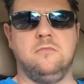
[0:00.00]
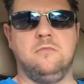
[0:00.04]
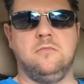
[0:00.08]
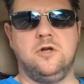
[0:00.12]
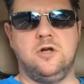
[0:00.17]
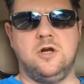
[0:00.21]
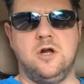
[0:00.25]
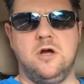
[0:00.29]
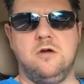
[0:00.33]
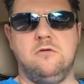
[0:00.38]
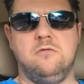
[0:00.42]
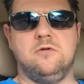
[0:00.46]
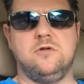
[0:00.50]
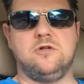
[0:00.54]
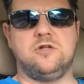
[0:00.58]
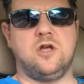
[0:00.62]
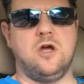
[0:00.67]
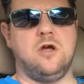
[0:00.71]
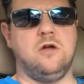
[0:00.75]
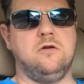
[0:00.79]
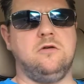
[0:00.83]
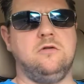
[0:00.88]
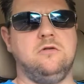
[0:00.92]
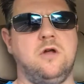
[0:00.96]
You know,
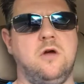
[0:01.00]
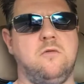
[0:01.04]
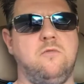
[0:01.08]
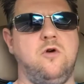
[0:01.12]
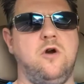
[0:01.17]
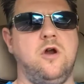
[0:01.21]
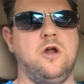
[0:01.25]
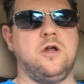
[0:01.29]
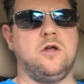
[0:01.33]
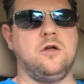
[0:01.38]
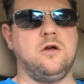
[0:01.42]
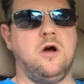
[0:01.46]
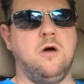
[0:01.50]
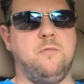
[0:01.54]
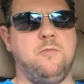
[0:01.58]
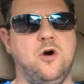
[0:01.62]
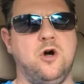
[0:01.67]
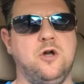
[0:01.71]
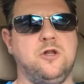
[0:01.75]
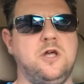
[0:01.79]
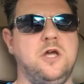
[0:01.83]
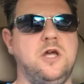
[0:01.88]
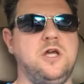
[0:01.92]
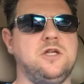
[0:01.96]
so don't worry, I'll
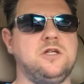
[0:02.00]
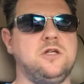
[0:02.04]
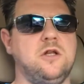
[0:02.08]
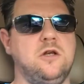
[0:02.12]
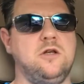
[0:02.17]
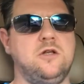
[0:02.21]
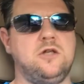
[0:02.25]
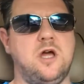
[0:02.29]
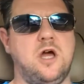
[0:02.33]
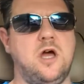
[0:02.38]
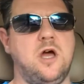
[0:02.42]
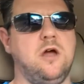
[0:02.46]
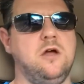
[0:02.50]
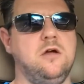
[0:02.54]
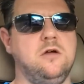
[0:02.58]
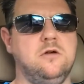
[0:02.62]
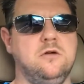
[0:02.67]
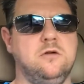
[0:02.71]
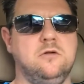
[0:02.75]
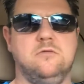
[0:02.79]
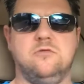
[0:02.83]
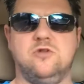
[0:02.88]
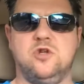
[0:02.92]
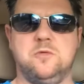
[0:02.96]
buy these and
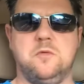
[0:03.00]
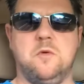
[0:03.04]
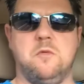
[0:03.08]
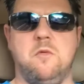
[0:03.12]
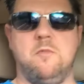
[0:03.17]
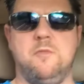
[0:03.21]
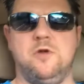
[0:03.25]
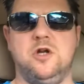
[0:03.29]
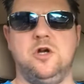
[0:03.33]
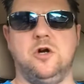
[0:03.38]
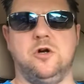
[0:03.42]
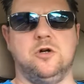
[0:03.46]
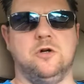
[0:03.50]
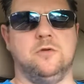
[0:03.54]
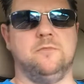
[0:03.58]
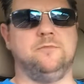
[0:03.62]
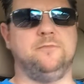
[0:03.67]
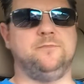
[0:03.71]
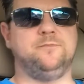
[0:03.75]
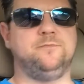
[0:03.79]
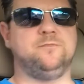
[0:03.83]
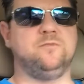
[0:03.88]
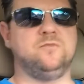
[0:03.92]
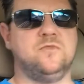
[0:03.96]
double my money on
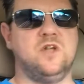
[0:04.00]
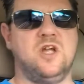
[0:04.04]
them.